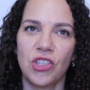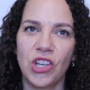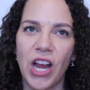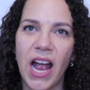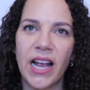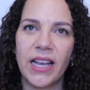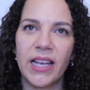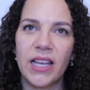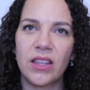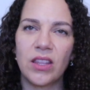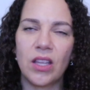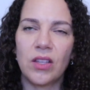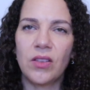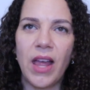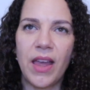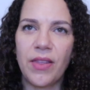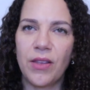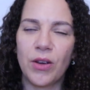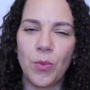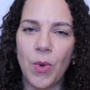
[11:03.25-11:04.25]
jacket, the
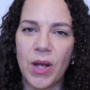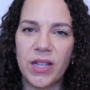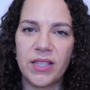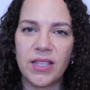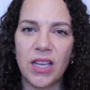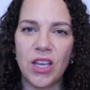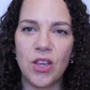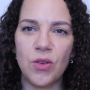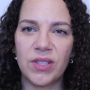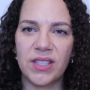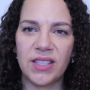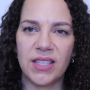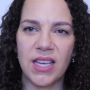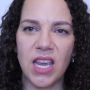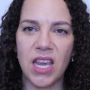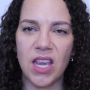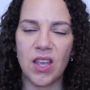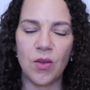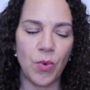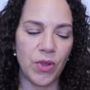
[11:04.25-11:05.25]
leather ones that you
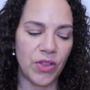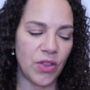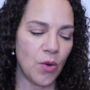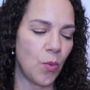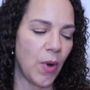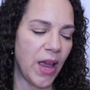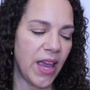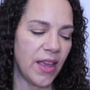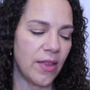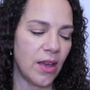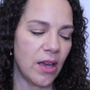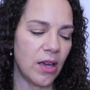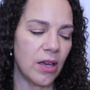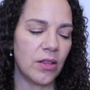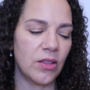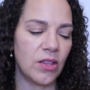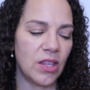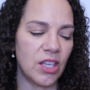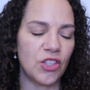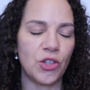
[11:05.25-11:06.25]
see with the way
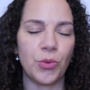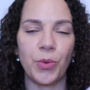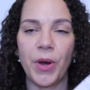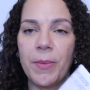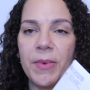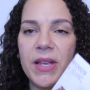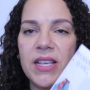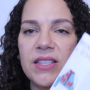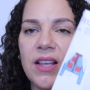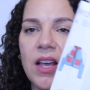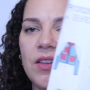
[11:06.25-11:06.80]
the trim is